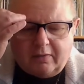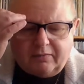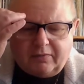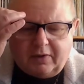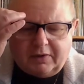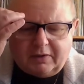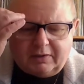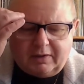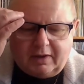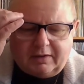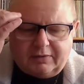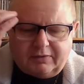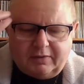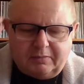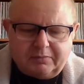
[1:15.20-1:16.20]
VinylNet
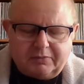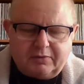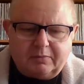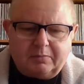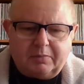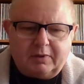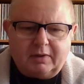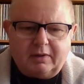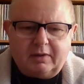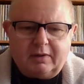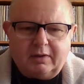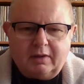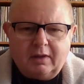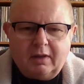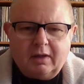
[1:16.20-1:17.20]
seems to
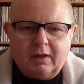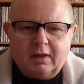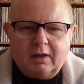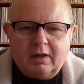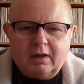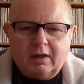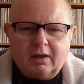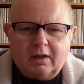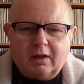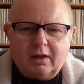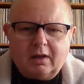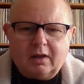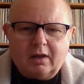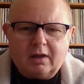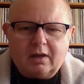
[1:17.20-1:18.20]
be
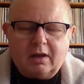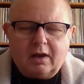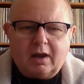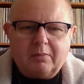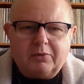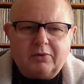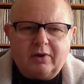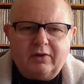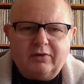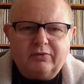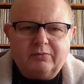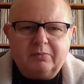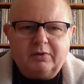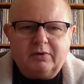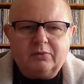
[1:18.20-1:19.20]
a
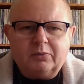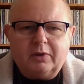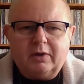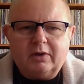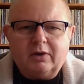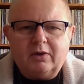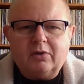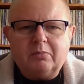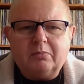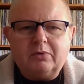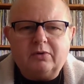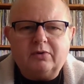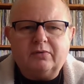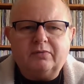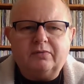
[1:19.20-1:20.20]
collaboration between a
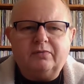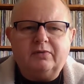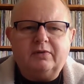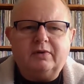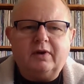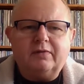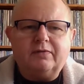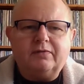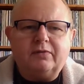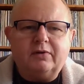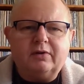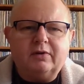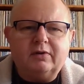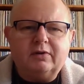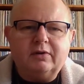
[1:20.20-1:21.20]
number of
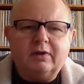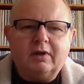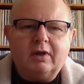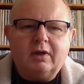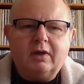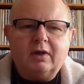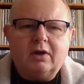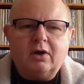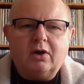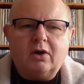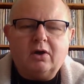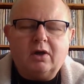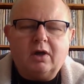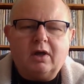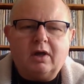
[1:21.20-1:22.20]
different
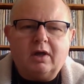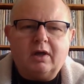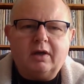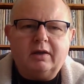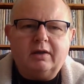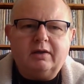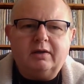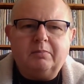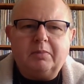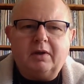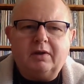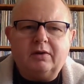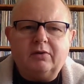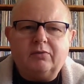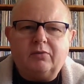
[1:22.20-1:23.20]

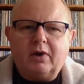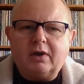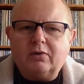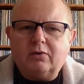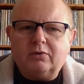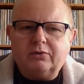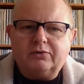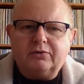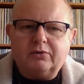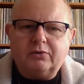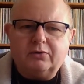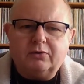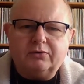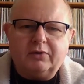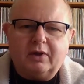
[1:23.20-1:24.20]
independent record
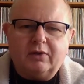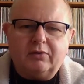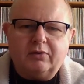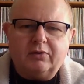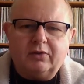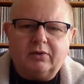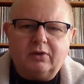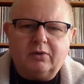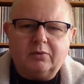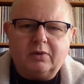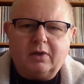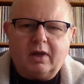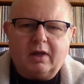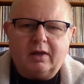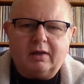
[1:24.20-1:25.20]
stores here in the
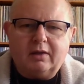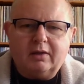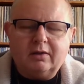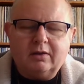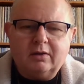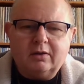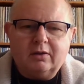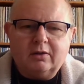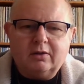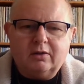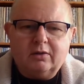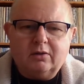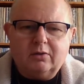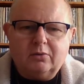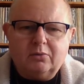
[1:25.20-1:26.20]
UK
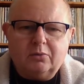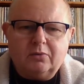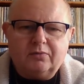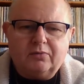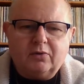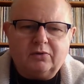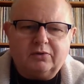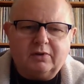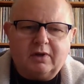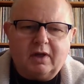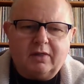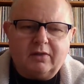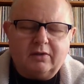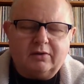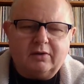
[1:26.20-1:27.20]
who have got
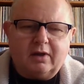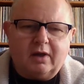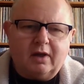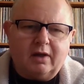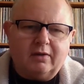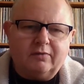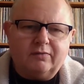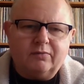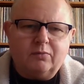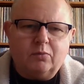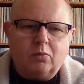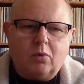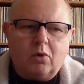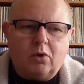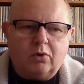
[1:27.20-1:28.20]
together to have
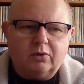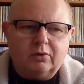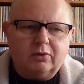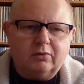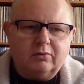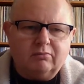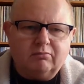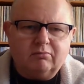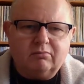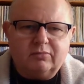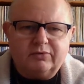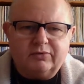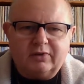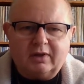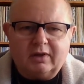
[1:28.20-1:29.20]
one
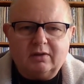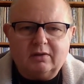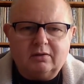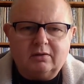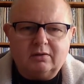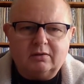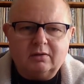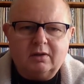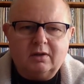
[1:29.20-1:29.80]
single